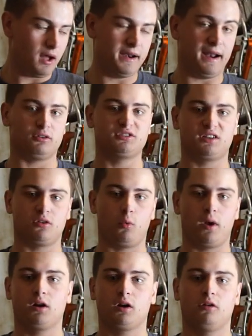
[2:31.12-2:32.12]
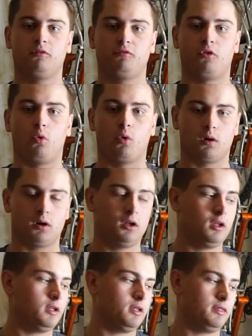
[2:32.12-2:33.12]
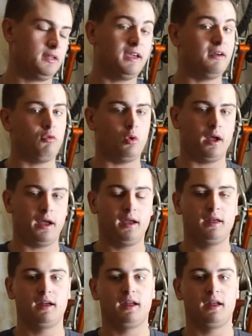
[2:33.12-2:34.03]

announcing the winner for the giveaway.